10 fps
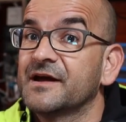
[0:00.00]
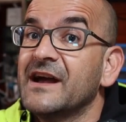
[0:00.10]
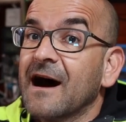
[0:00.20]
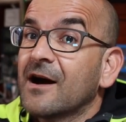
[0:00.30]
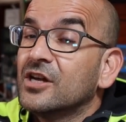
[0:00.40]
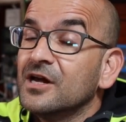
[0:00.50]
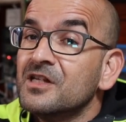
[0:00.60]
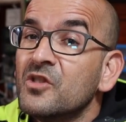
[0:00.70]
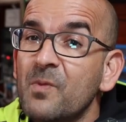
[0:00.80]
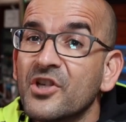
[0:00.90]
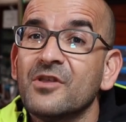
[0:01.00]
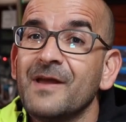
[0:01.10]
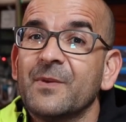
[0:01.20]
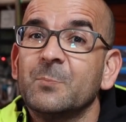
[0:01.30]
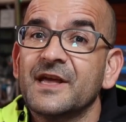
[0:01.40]
In our case, with a
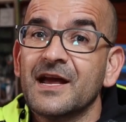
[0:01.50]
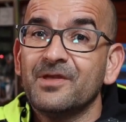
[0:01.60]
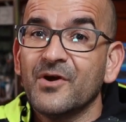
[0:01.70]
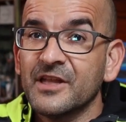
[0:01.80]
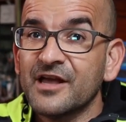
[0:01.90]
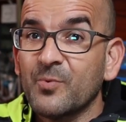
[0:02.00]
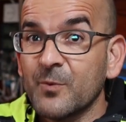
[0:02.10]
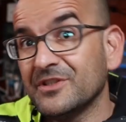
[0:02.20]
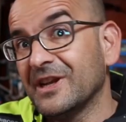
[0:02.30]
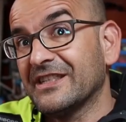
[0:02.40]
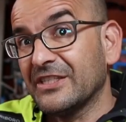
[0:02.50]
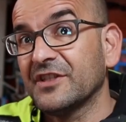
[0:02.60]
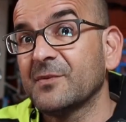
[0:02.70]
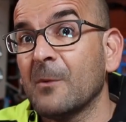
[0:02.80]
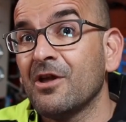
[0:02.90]
little more time available thanks to
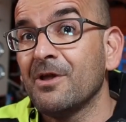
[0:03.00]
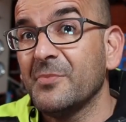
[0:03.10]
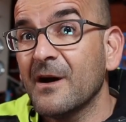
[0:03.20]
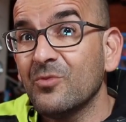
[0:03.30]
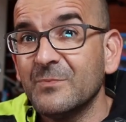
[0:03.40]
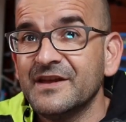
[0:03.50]
the water pump,